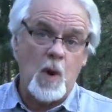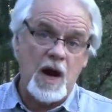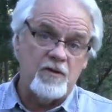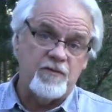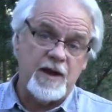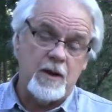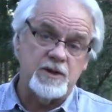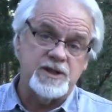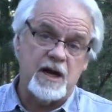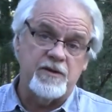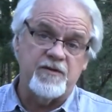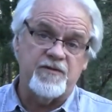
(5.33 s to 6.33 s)

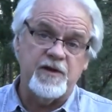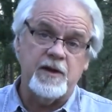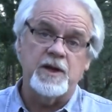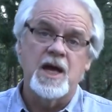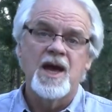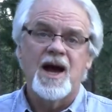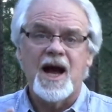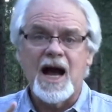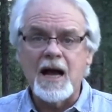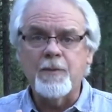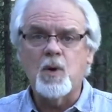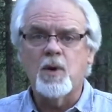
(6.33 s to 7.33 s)
wildflowers out in the field,
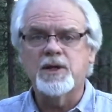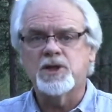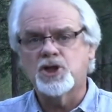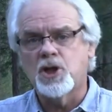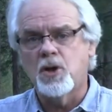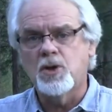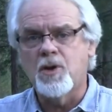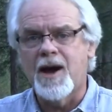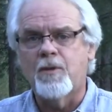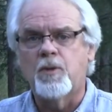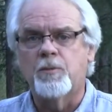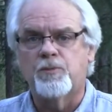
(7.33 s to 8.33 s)
I'm going to show you
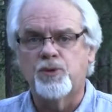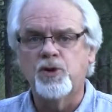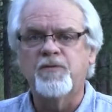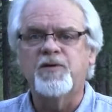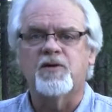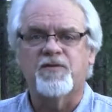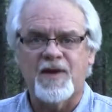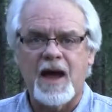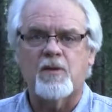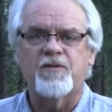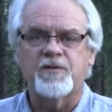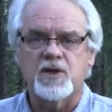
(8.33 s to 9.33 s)
how to improve your
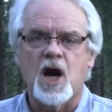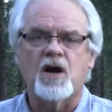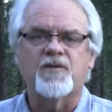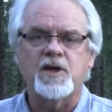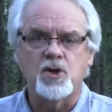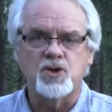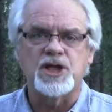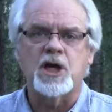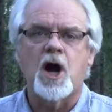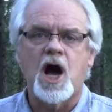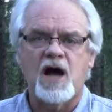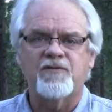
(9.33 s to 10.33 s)
flower photography
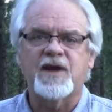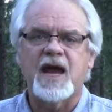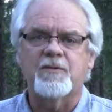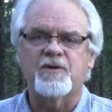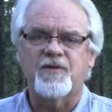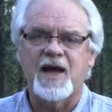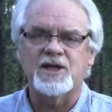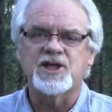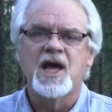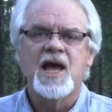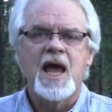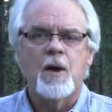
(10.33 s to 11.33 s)
using off-camera
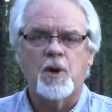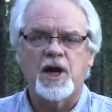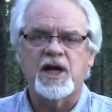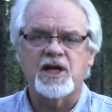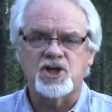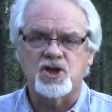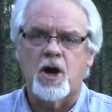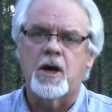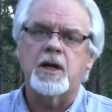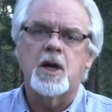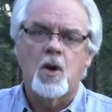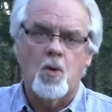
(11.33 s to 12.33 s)
flash, and we're going to get
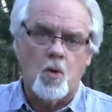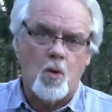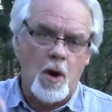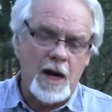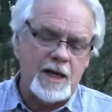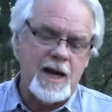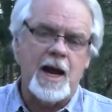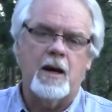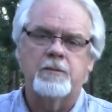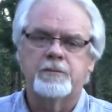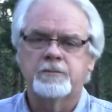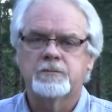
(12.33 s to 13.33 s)
started right
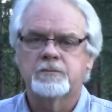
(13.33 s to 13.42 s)
now.